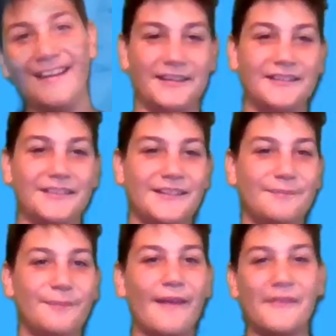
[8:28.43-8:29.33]
you
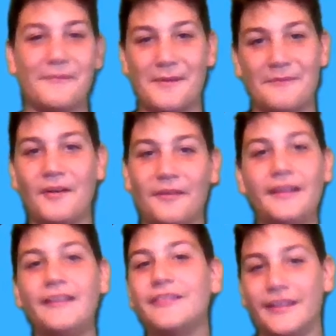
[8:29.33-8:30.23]
you both have been
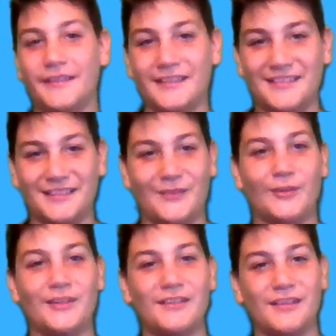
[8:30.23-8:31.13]
very interesting to
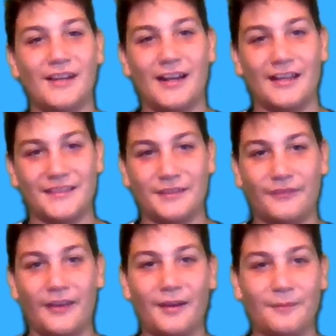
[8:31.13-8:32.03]
talk to uh, so
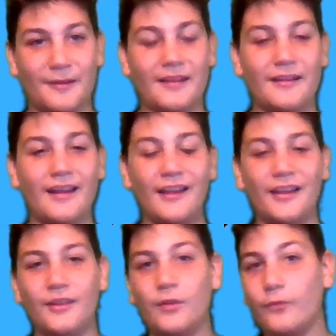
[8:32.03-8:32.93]
far, Brett.
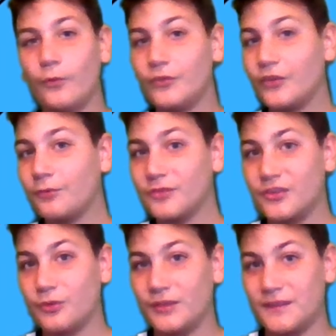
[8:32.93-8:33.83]
You've also
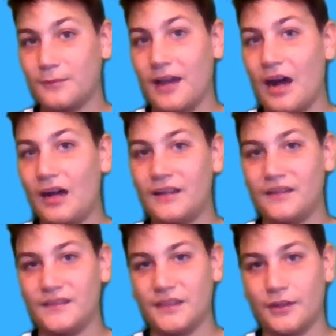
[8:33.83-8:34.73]
restored some cars.
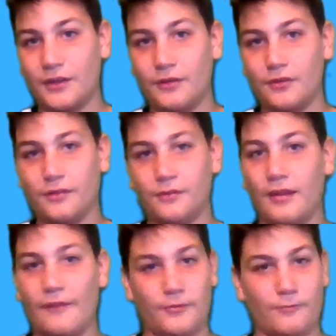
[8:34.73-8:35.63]
So
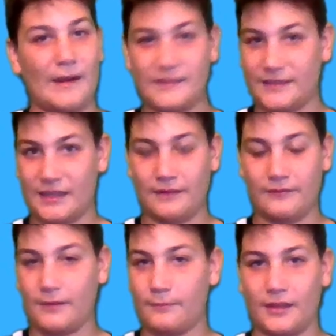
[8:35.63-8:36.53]
have you raced any
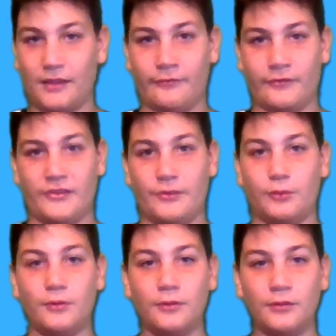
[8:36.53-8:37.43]
of them that you've restored?